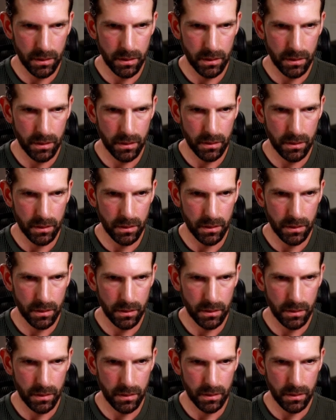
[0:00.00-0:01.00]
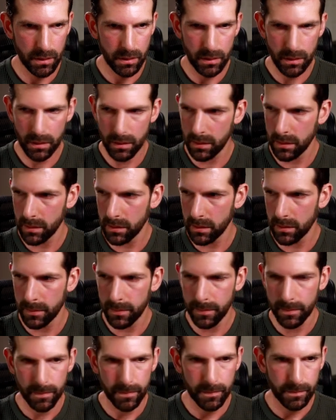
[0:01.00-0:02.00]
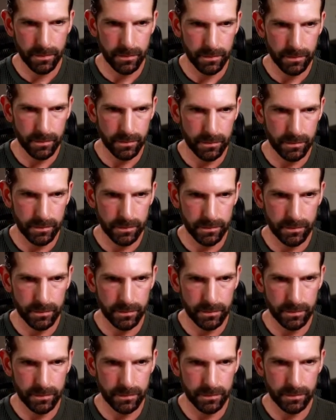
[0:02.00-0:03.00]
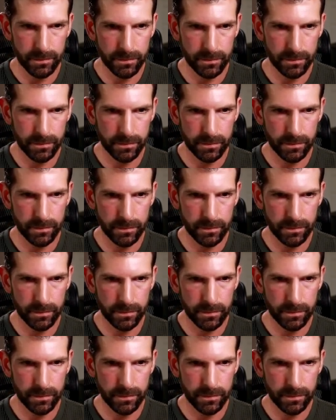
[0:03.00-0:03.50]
No one is speaking in this clip.